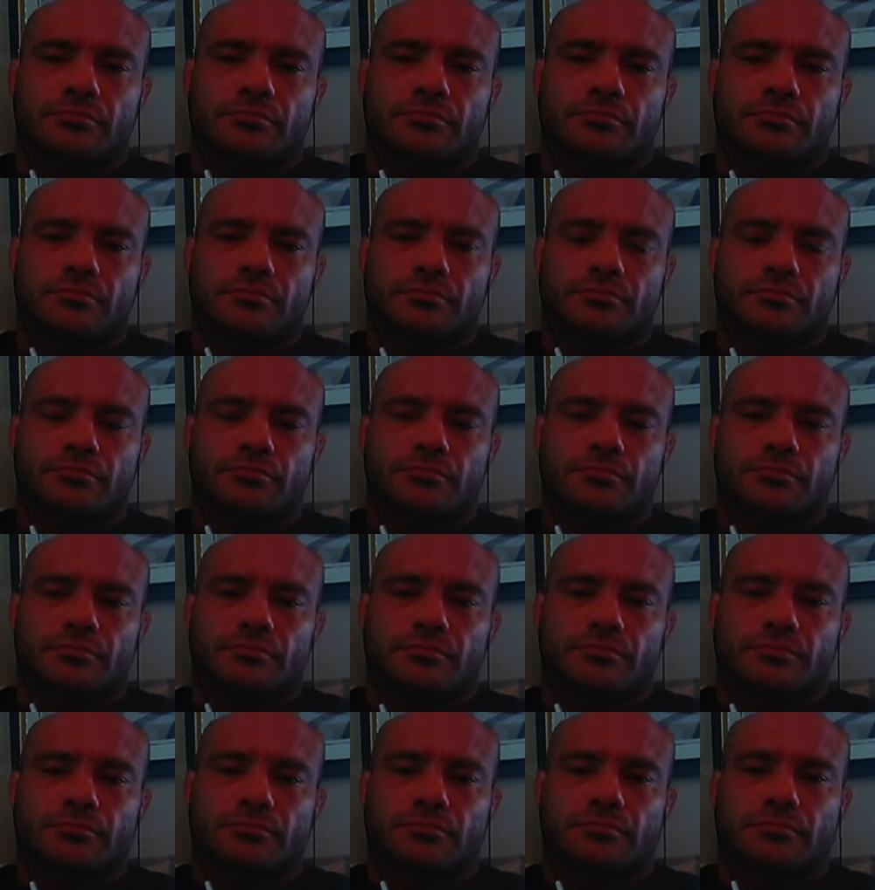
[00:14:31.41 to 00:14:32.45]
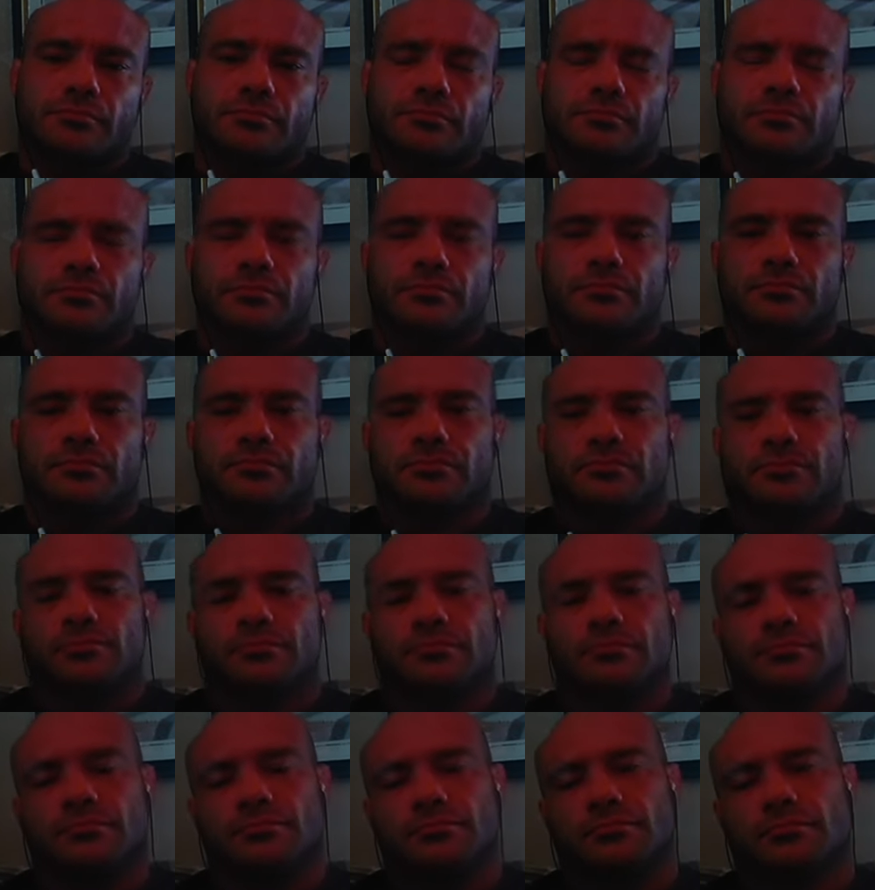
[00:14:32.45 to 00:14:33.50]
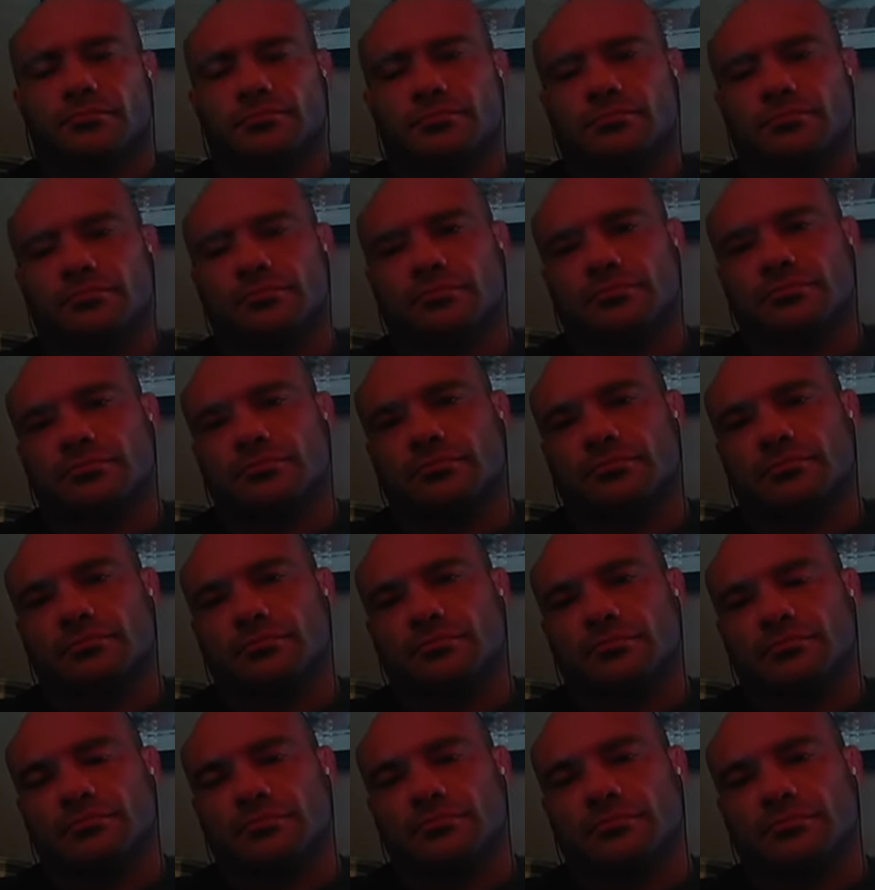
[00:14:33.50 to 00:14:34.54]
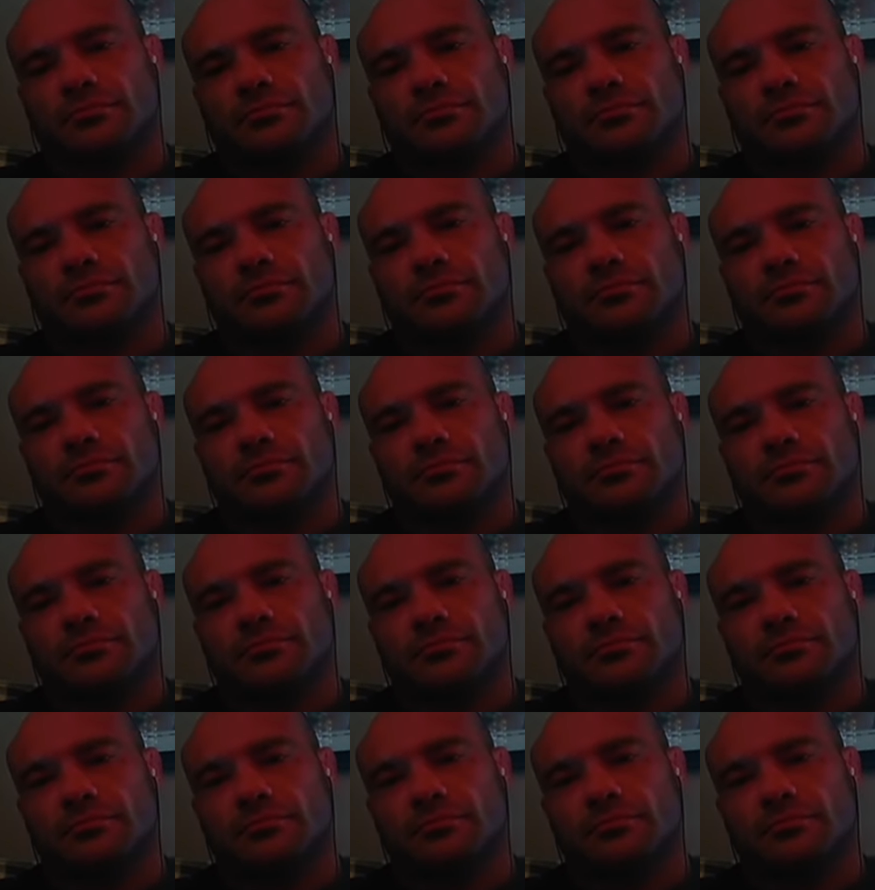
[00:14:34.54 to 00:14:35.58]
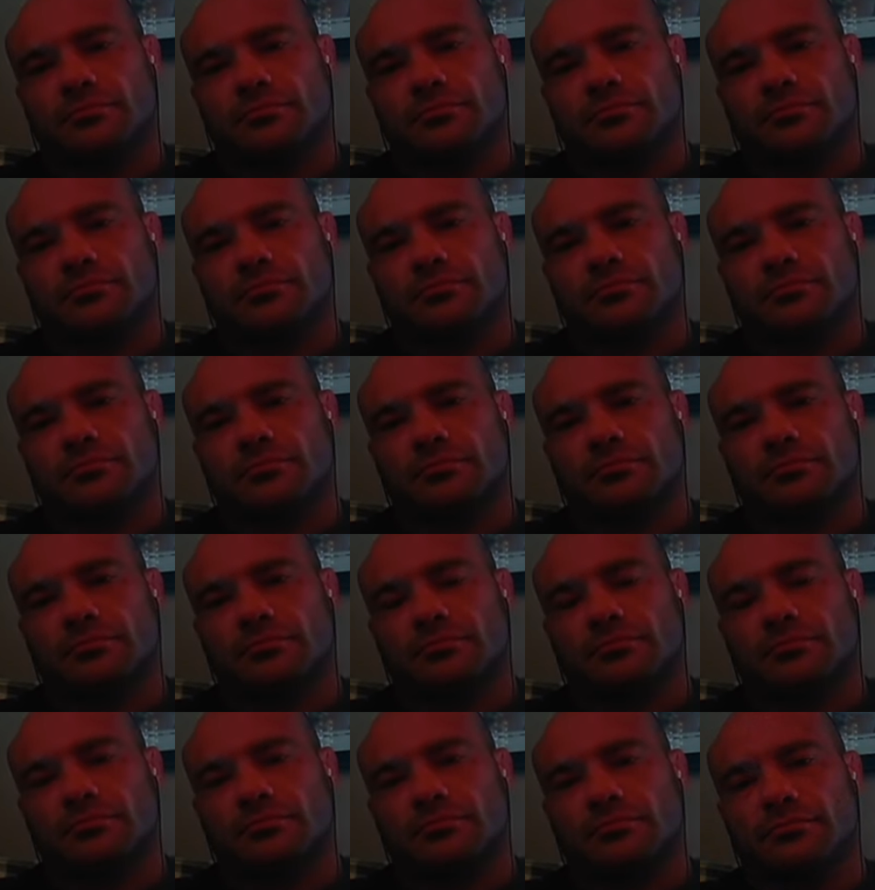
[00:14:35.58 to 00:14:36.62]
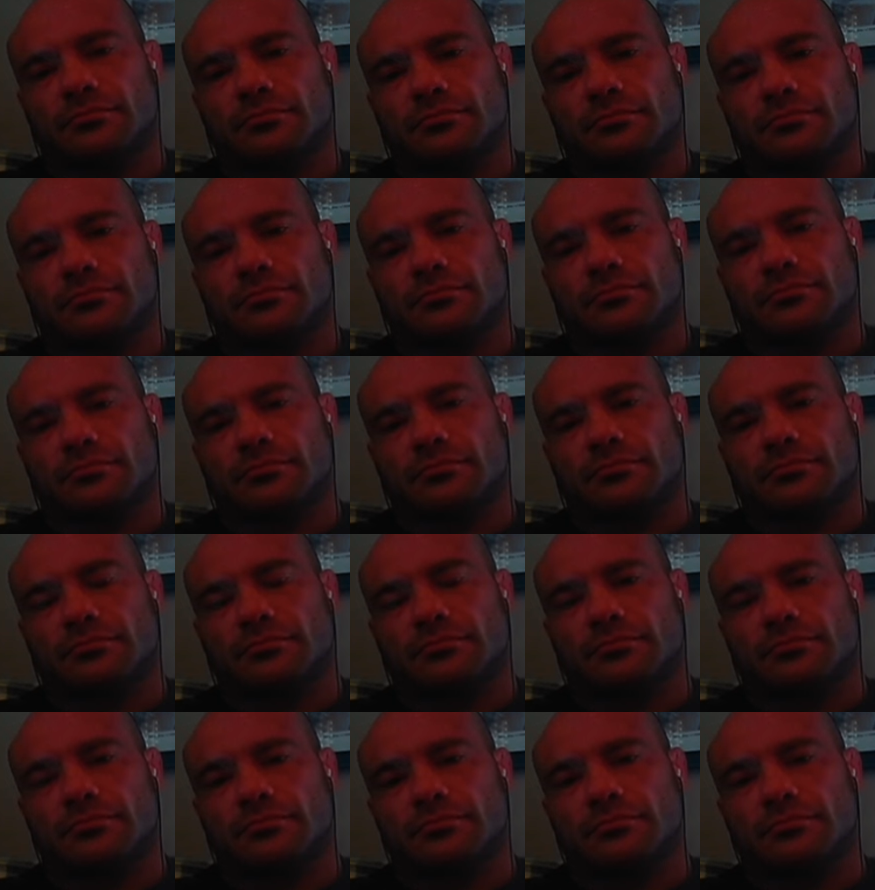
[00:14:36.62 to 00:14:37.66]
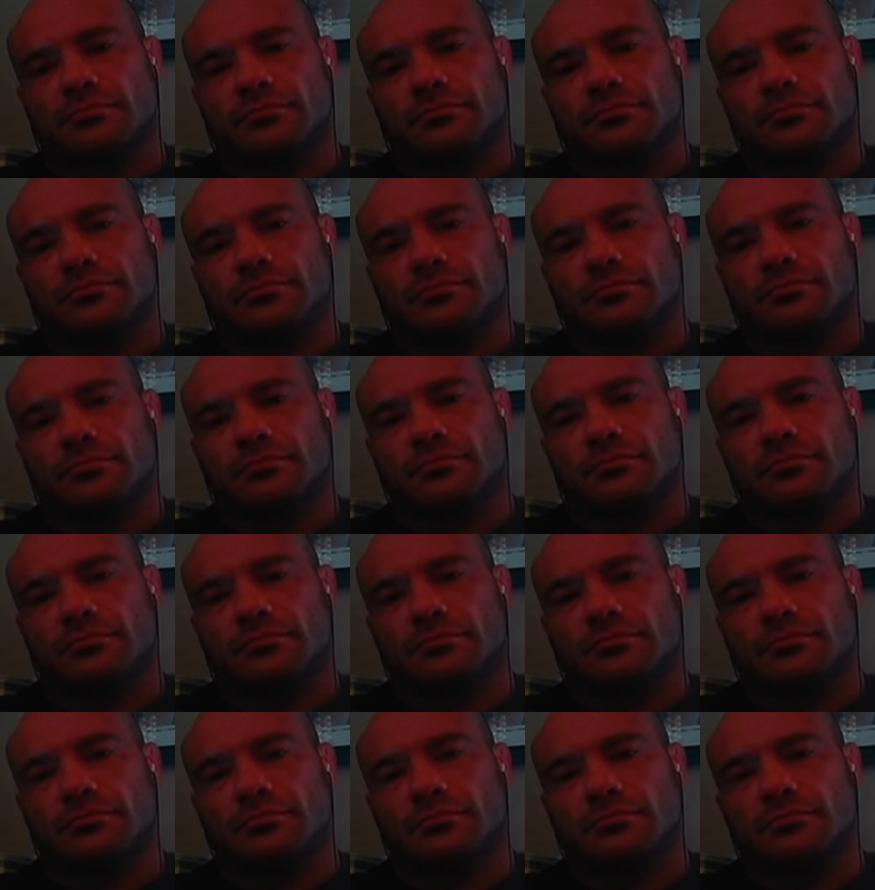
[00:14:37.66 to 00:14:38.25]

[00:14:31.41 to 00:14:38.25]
This person isn't speaking.